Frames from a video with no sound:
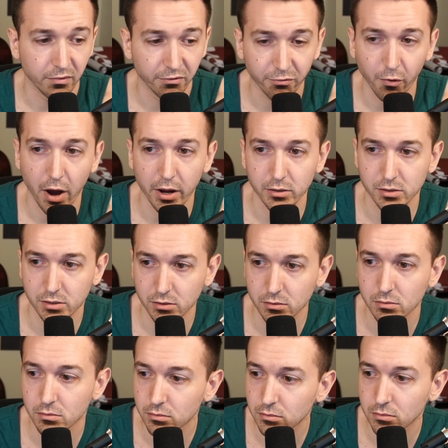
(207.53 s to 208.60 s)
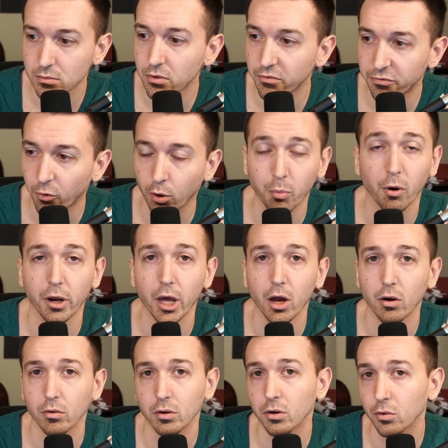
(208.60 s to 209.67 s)
France
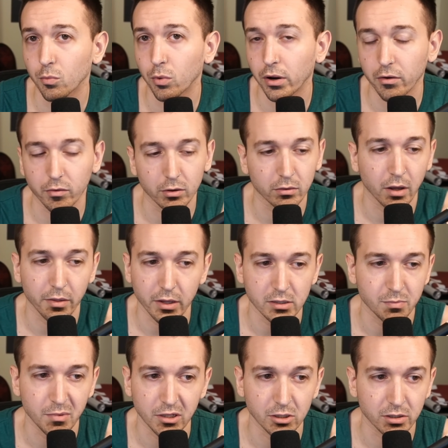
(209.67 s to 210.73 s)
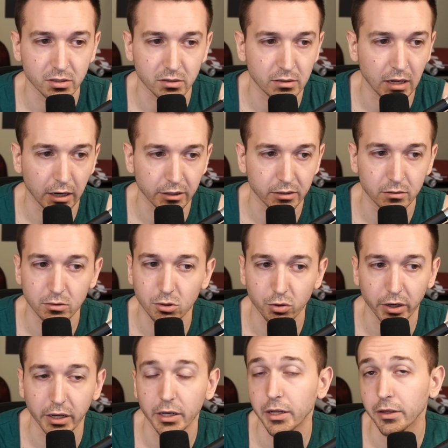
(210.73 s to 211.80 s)
4.0 or whatever. And that's me just not
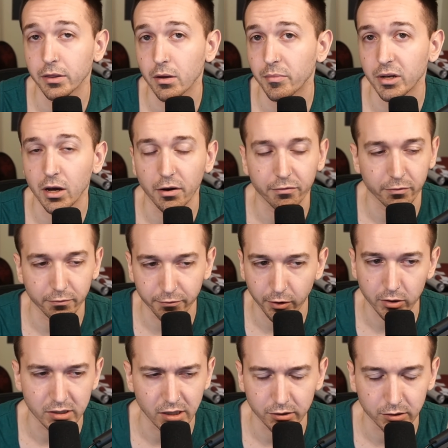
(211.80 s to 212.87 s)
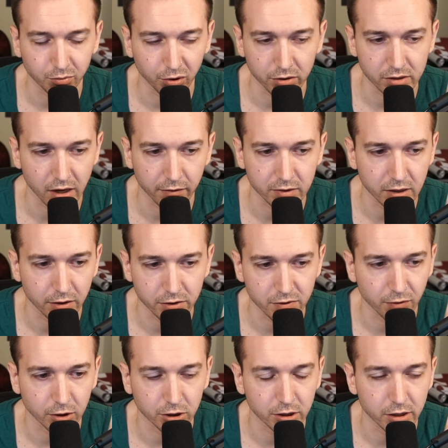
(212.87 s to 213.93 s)
crediting them enough. Very talented players, obviously, on this
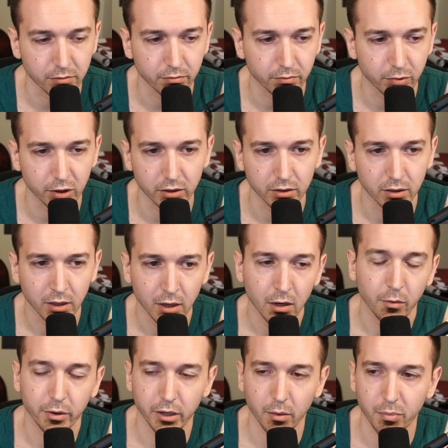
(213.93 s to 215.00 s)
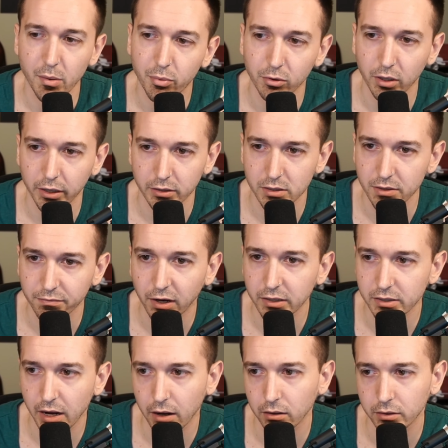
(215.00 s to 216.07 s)
French team. But you got people like Team
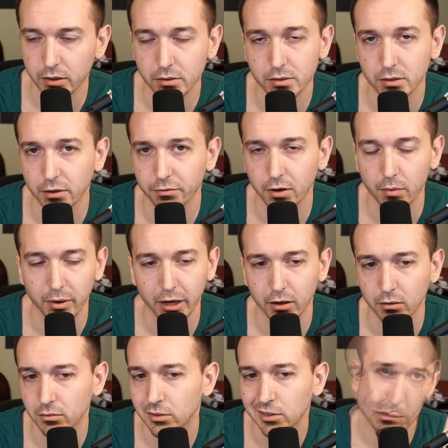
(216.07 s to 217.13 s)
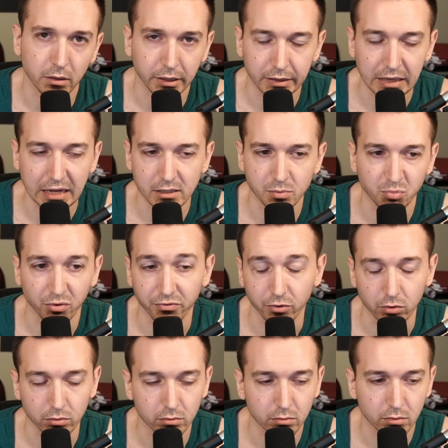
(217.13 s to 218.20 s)
Vitality and stuff coming out. Like, that's
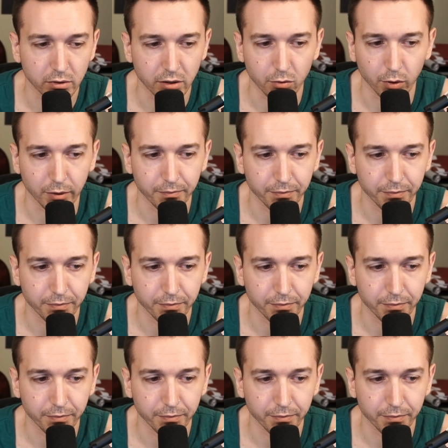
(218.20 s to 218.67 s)
preferred. Either way.